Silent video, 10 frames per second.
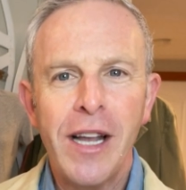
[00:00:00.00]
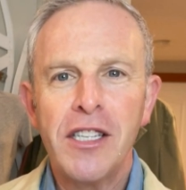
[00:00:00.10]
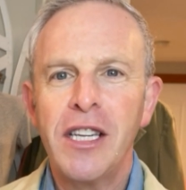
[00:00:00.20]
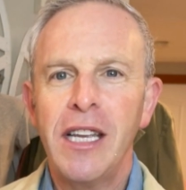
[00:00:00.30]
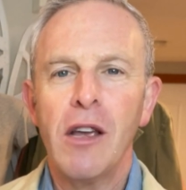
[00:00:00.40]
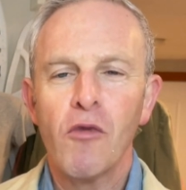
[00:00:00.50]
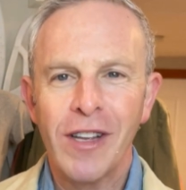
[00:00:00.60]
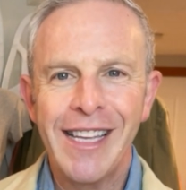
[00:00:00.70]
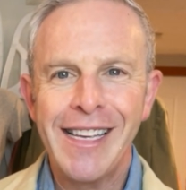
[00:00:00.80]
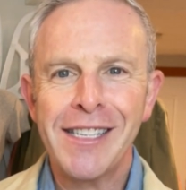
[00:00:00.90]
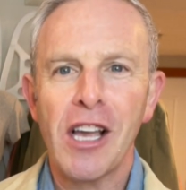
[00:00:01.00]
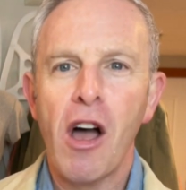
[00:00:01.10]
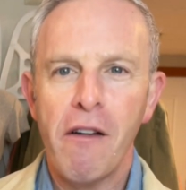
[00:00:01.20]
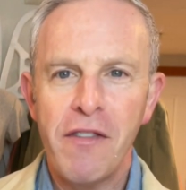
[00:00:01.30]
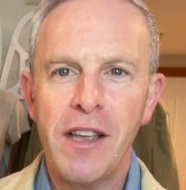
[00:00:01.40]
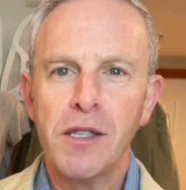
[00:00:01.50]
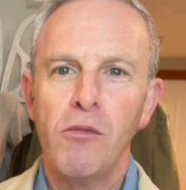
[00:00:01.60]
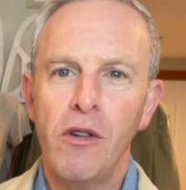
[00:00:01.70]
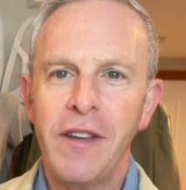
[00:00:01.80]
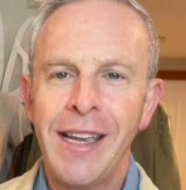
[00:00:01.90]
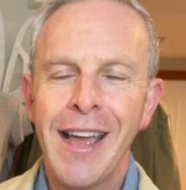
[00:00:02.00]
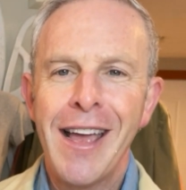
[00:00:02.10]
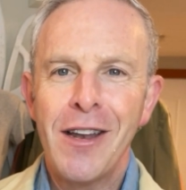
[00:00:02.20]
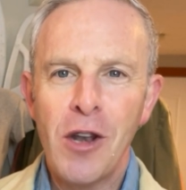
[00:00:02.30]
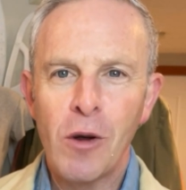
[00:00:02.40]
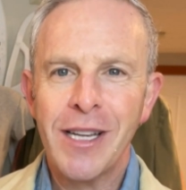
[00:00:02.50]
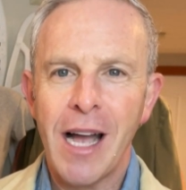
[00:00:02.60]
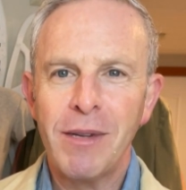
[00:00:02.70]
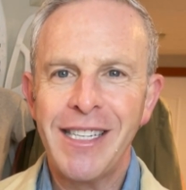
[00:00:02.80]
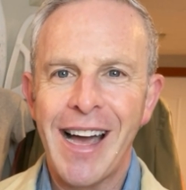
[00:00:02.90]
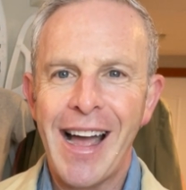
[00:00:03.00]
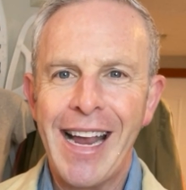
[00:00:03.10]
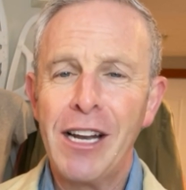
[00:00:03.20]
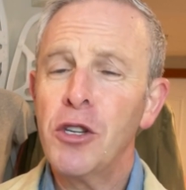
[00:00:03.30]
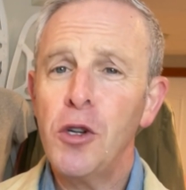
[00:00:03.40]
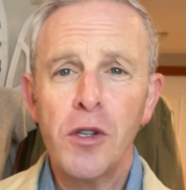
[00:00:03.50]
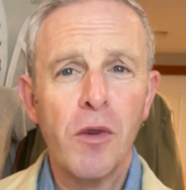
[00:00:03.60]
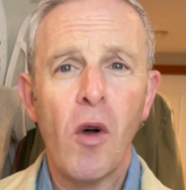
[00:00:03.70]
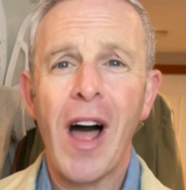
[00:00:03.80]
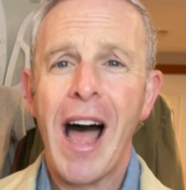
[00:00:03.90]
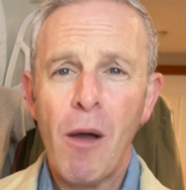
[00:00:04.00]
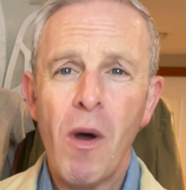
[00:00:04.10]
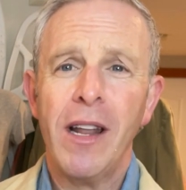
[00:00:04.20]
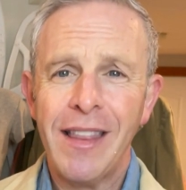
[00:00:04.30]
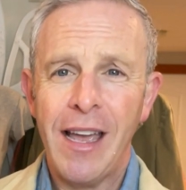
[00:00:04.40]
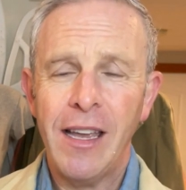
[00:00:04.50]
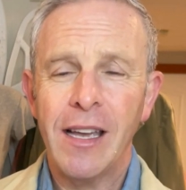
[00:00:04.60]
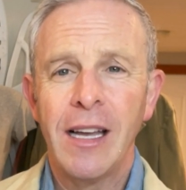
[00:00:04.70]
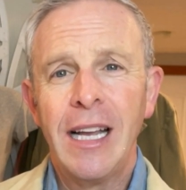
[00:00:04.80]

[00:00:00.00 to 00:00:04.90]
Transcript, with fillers: UHD release of this movie, No Time to Die. And as usual, I want to thank